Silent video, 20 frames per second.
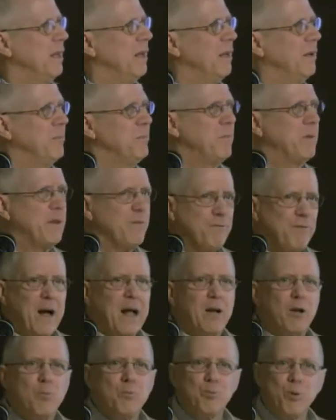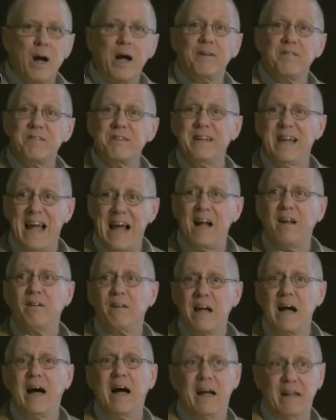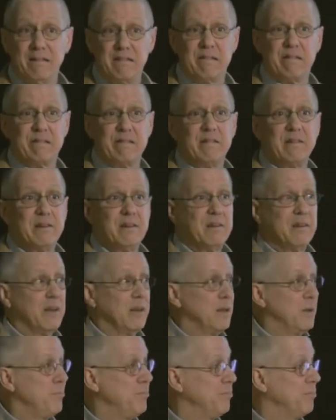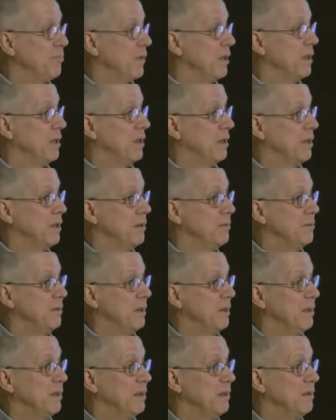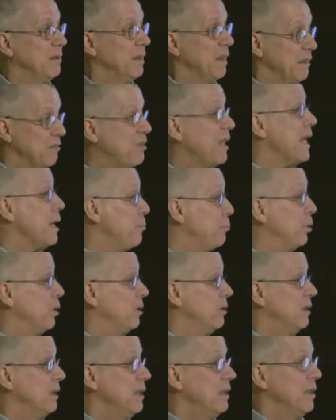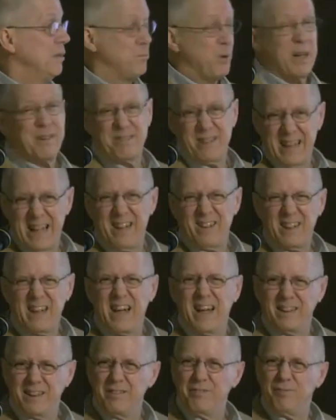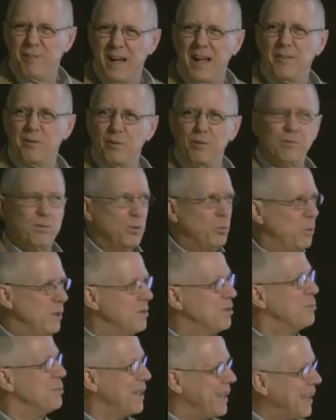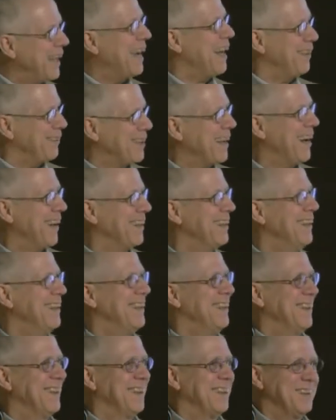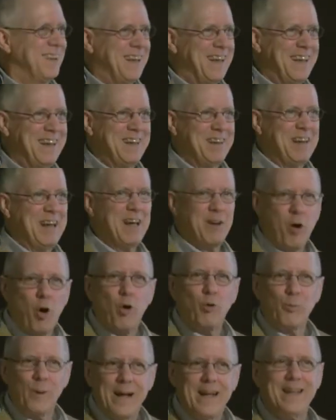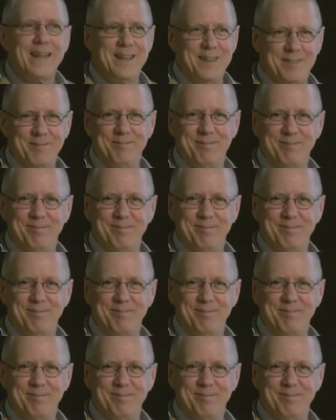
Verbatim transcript: uh, to follow Bronson Alcott's um, uh, uh, example. Bronson Alcott, the father of Louisa May Alcott, uh, had, had already